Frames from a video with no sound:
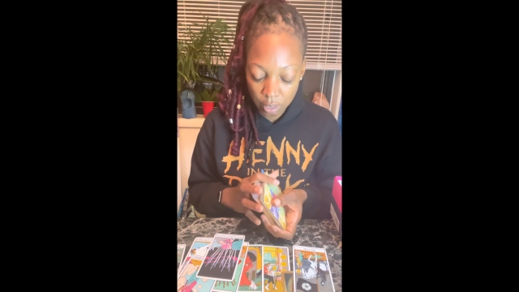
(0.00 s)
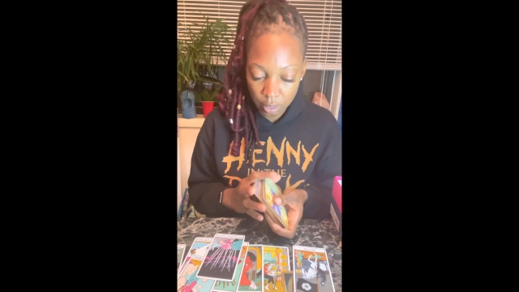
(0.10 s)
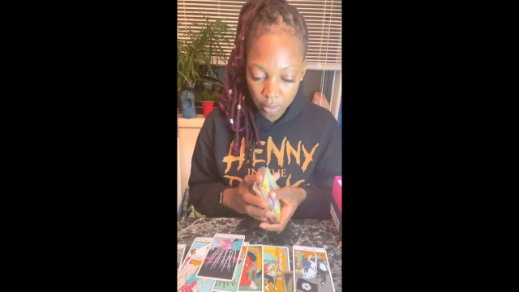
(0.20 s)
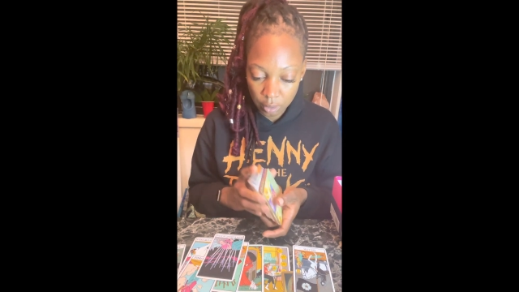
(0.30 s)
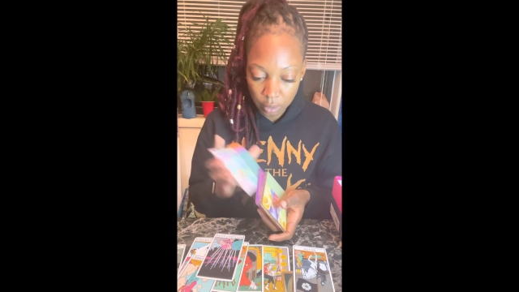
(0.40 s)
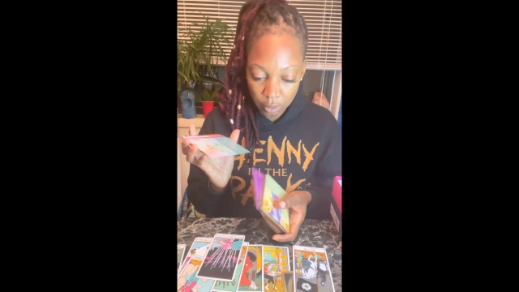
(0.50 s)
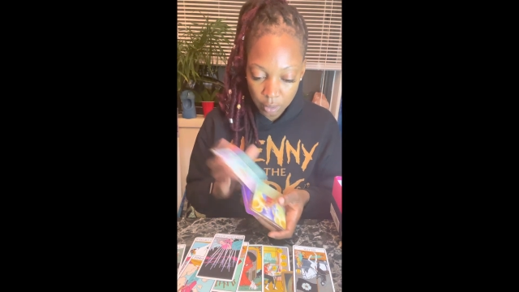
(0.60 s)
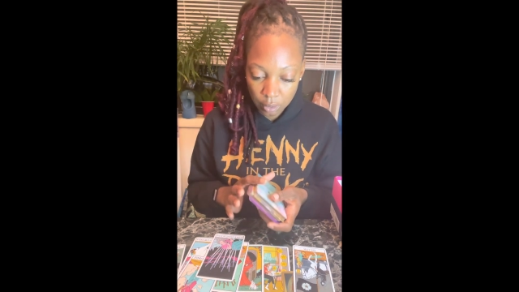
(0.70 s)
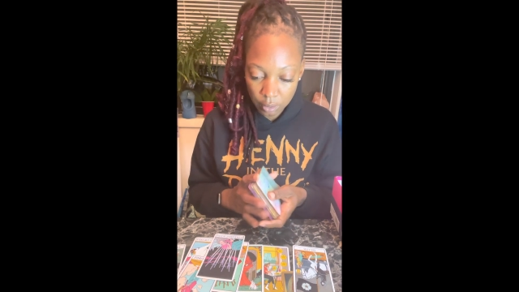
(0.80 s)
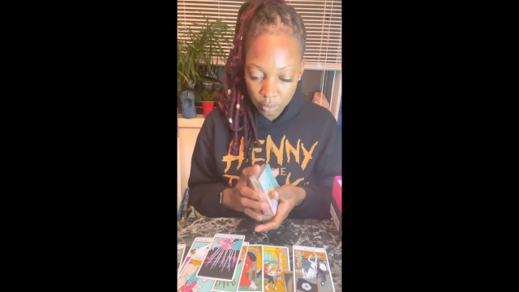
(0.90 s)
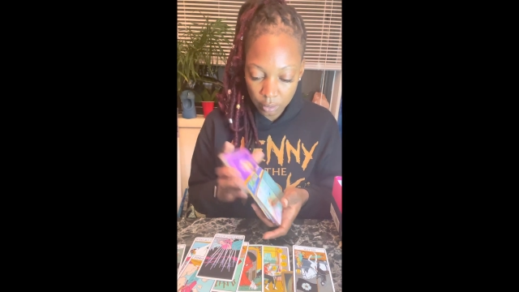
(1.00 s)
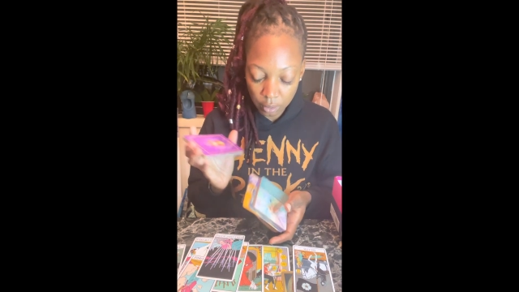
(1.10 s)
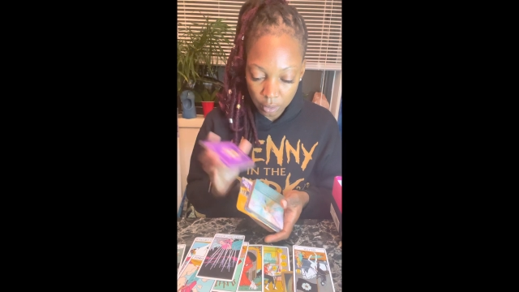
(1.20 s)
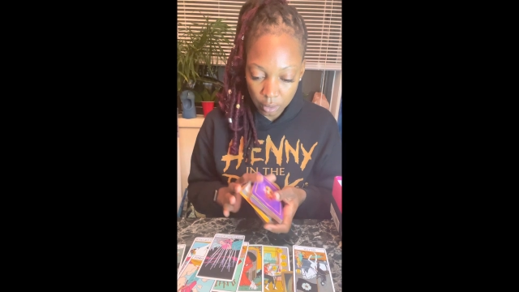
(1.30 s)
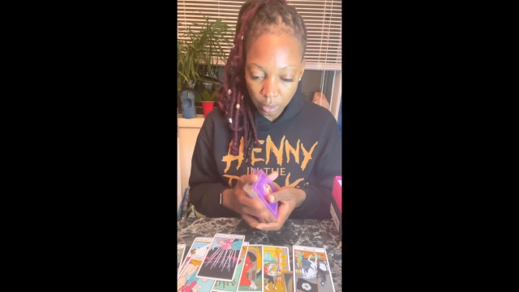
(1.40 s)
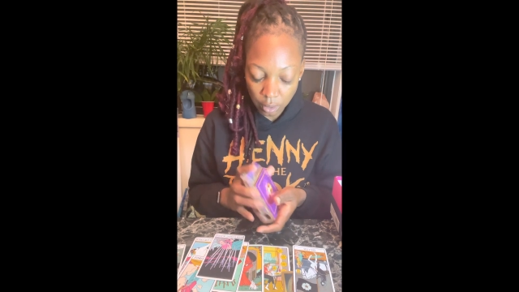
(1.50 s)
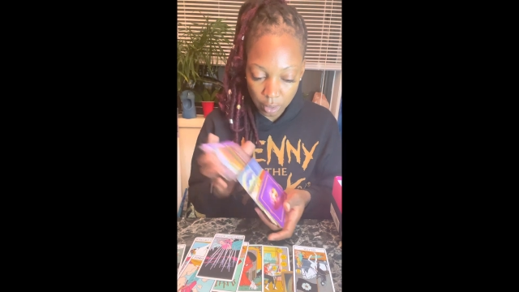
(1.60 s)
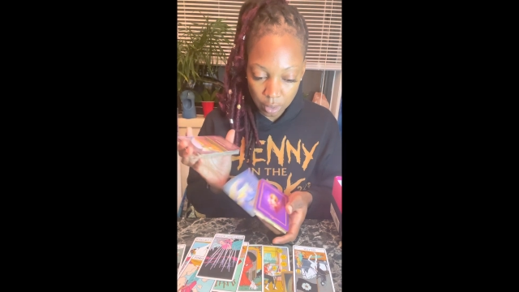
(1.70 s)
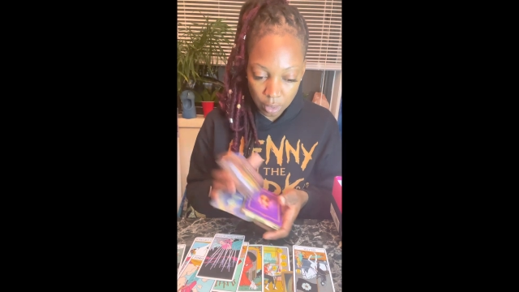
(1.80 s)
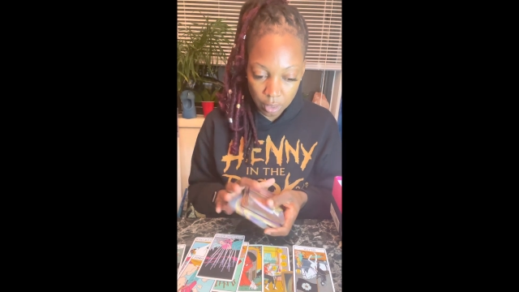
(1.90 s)

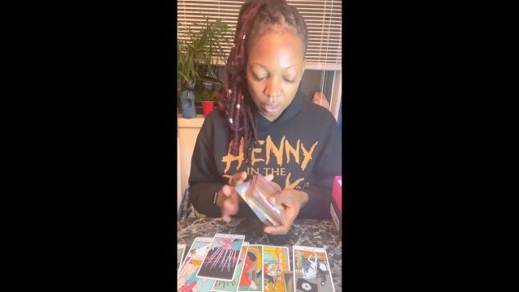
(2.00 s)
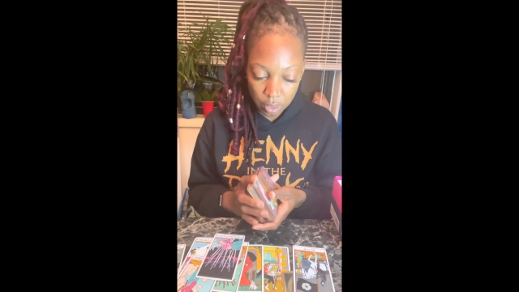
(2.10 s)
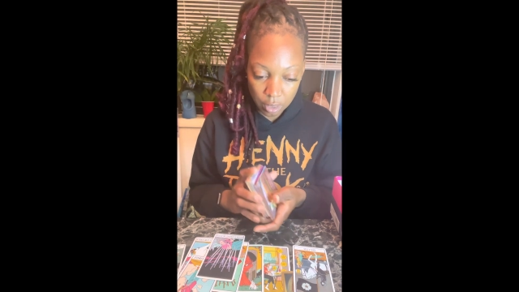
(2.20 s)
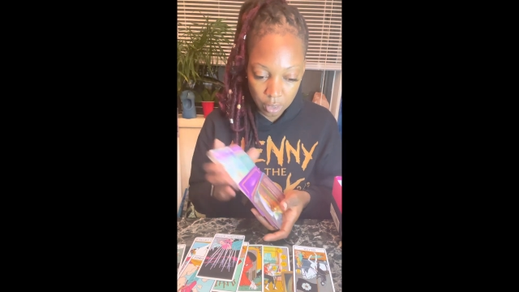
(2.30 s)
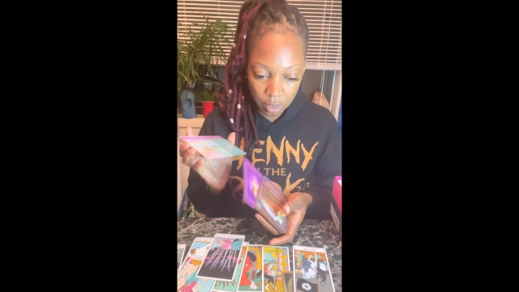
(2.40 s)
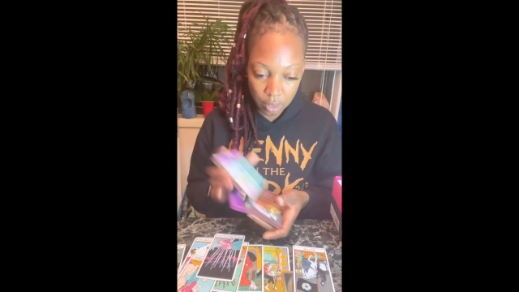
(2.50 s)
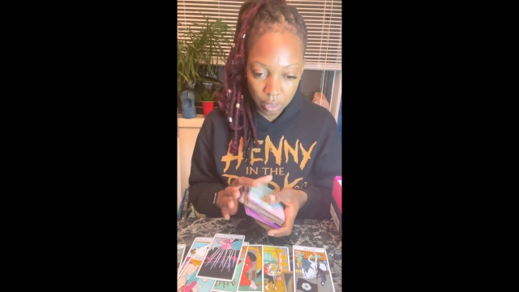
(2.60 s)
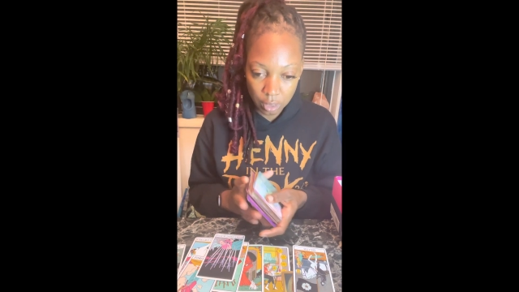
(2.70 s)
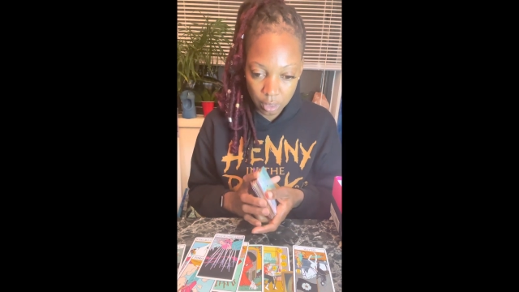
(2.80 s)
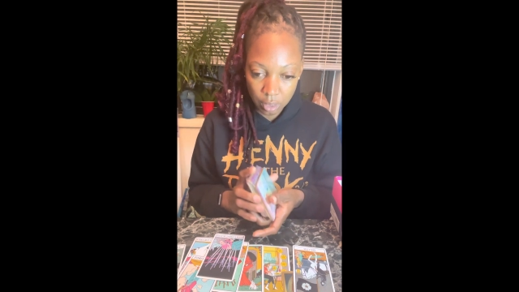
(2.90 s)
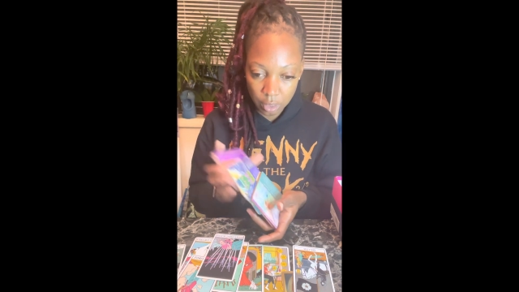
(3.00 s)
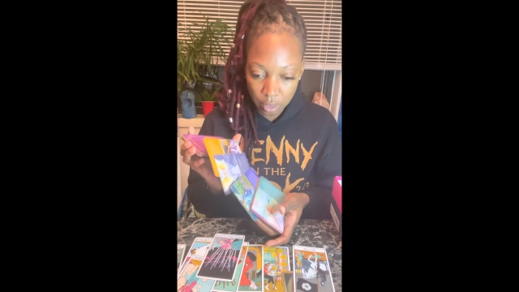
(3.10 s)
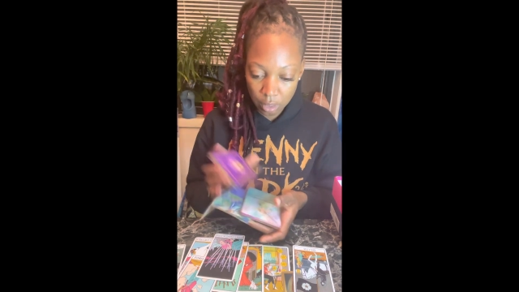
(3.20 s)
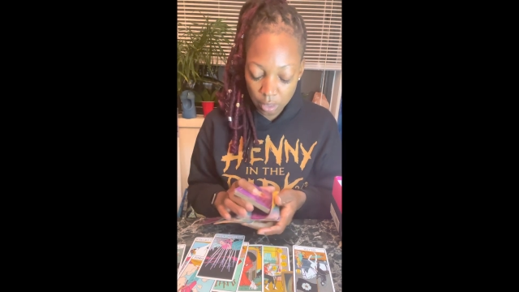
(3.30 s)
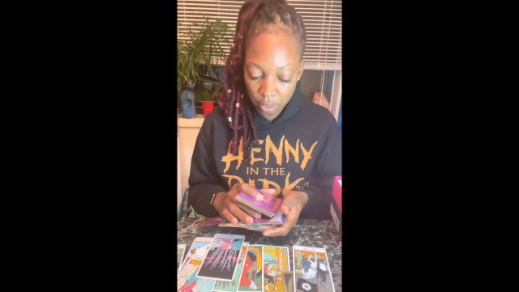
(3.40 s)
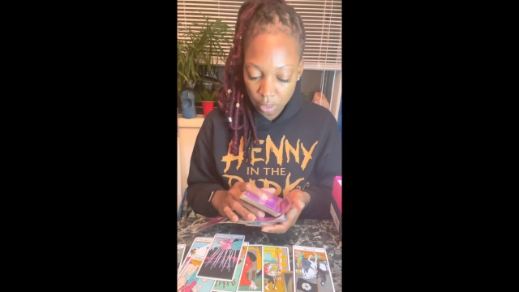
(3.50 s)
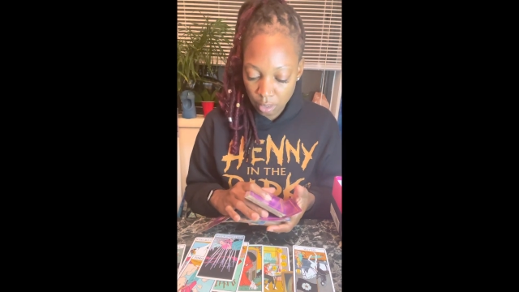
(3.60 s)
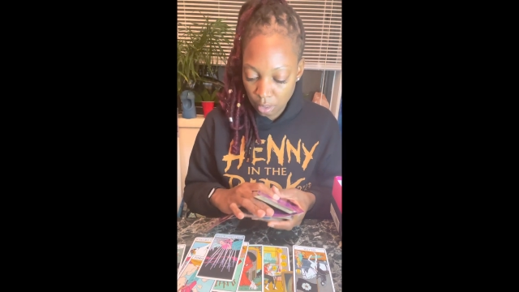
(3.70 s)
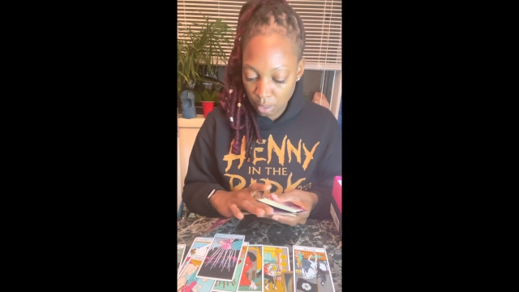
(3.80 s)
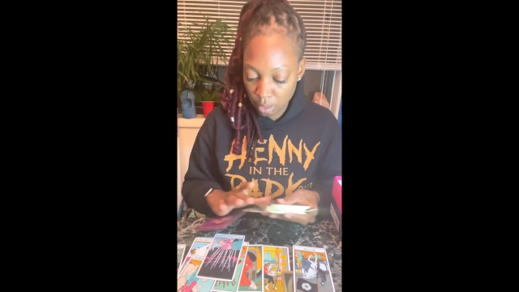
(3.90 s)

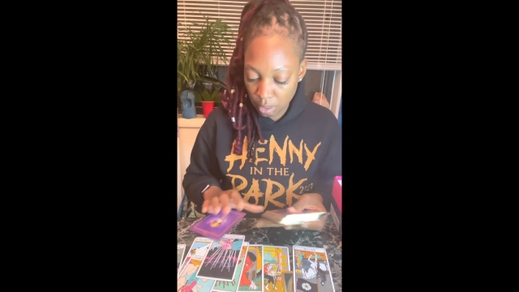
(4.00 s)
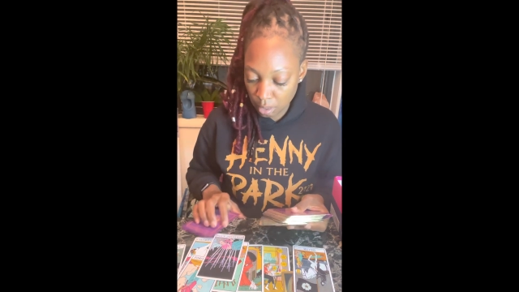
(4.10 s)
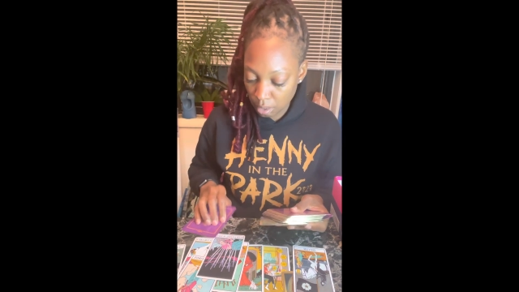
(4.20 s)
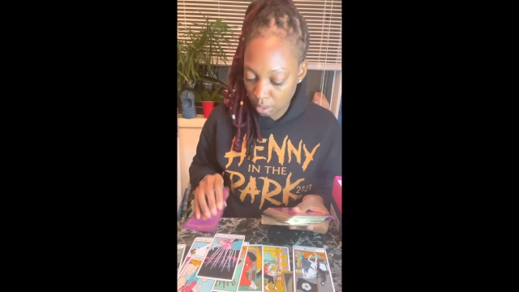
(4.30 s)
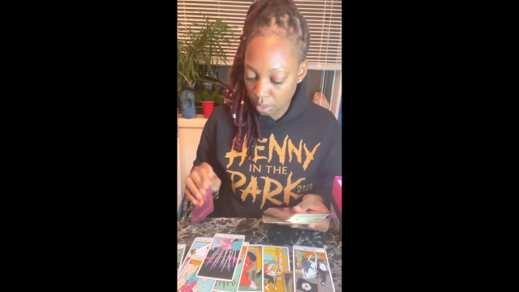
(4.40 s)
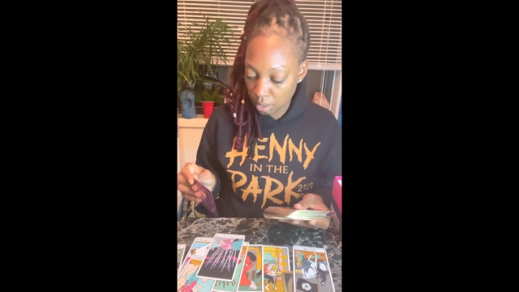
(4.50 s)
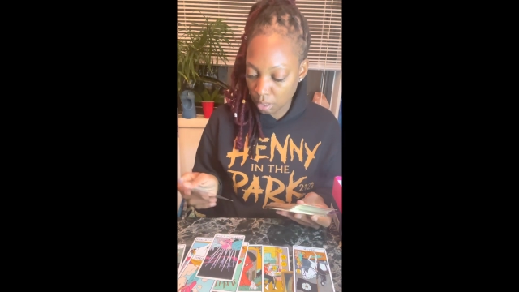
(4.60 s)
(silence)